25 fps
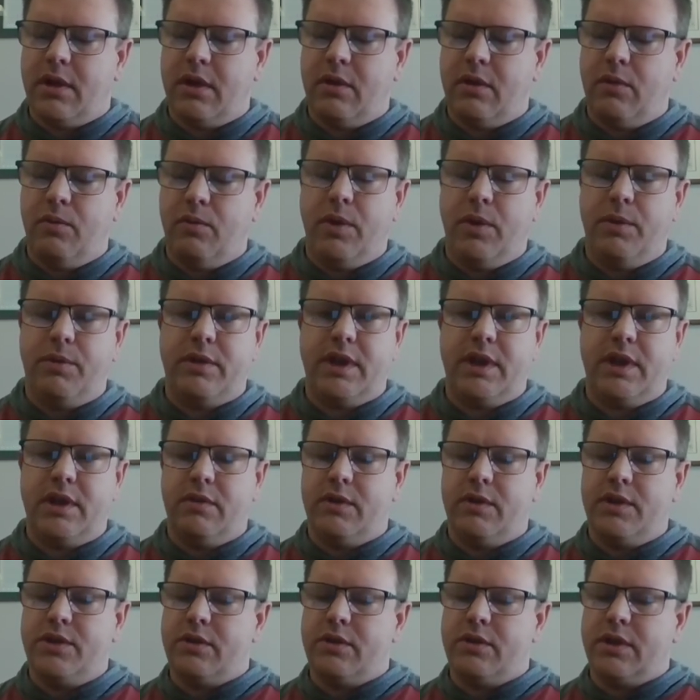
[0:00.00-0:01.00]
we would need to
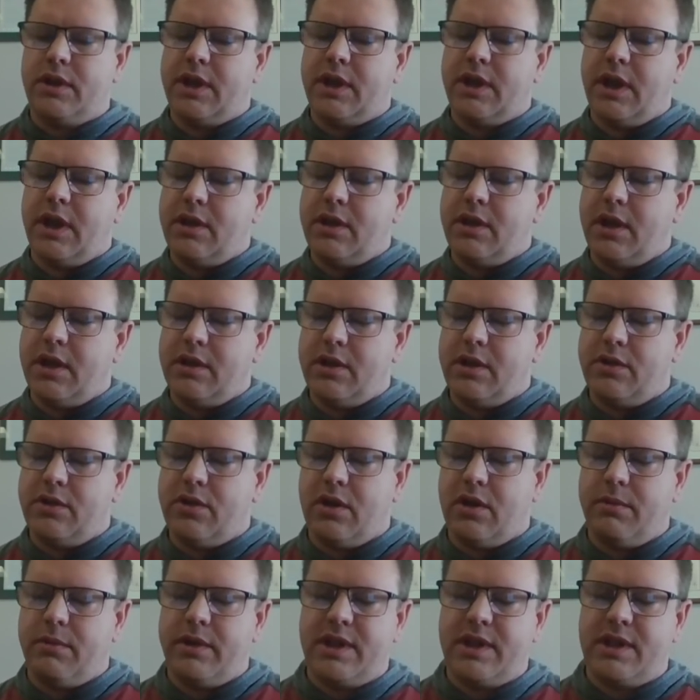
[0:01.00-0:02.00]
adjudicate and
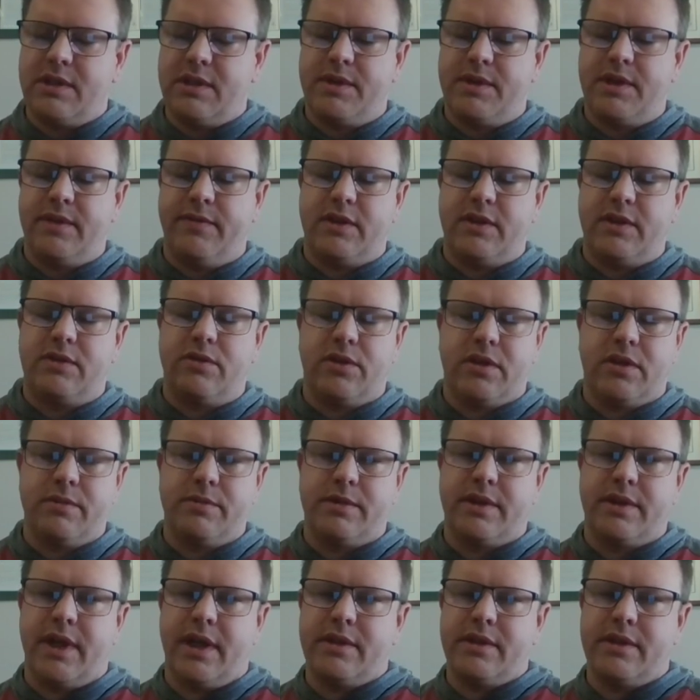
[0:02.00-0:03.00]
determine the specific
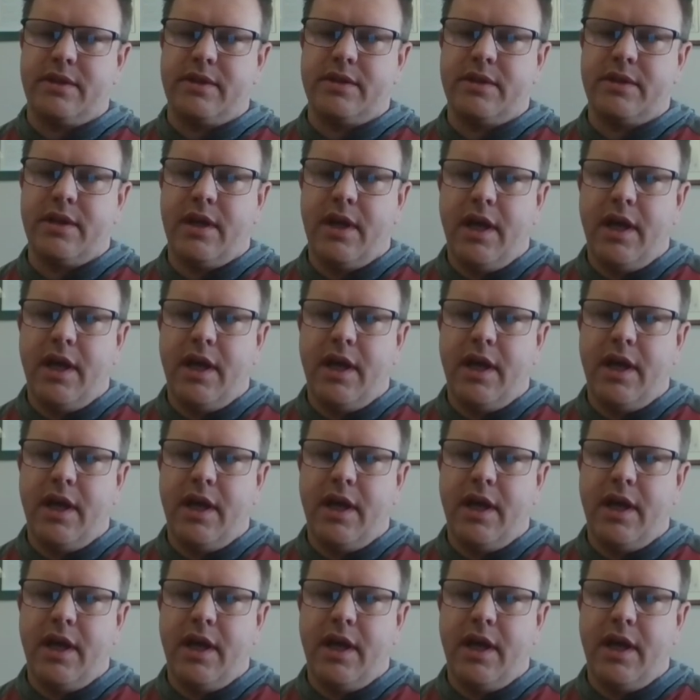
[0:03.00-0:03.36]
circumstances.